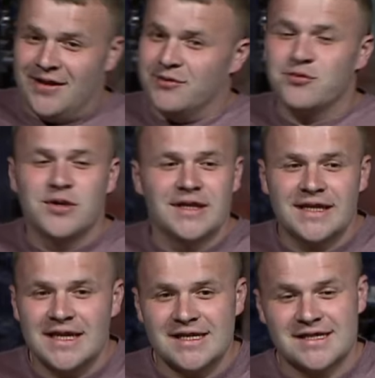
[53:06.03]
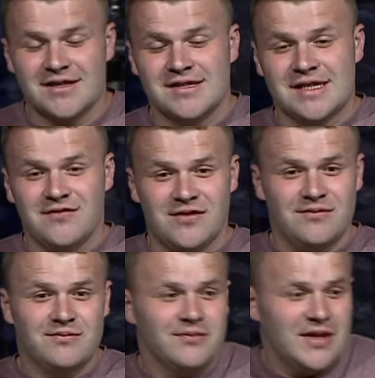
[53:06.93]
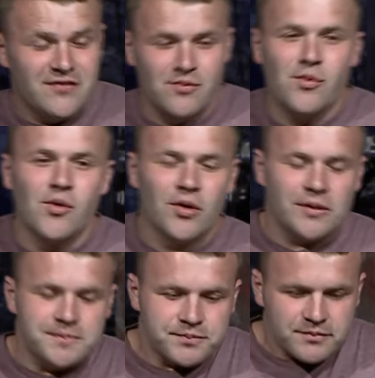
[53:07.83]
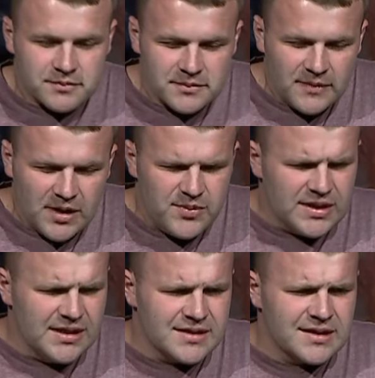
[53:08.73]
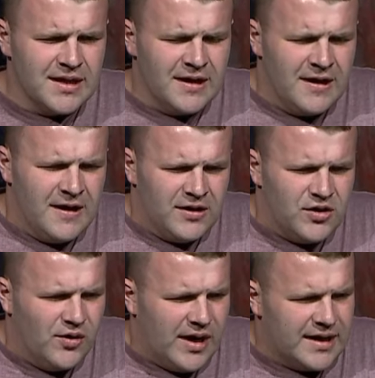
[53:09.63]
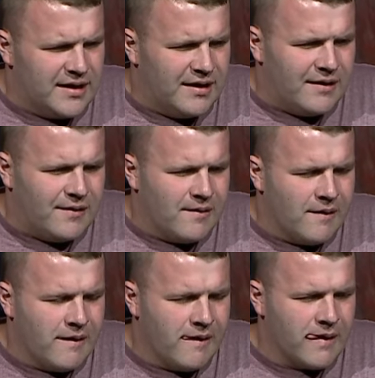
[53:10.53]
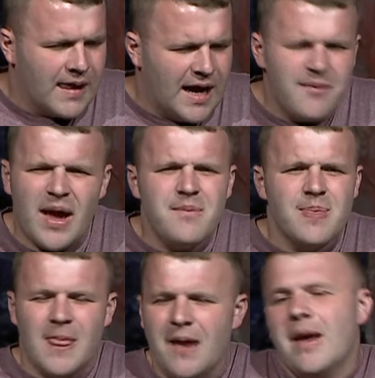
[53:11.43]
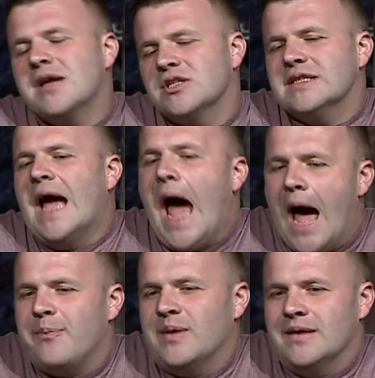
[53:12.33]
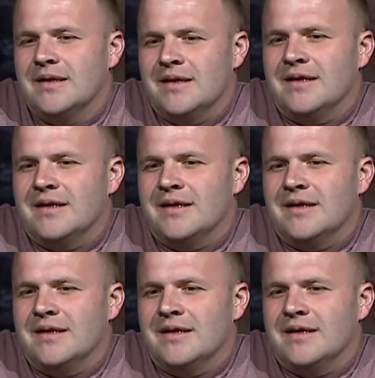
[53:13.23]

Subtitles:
and it really hits us even more. Because, you know, I'm actually happy.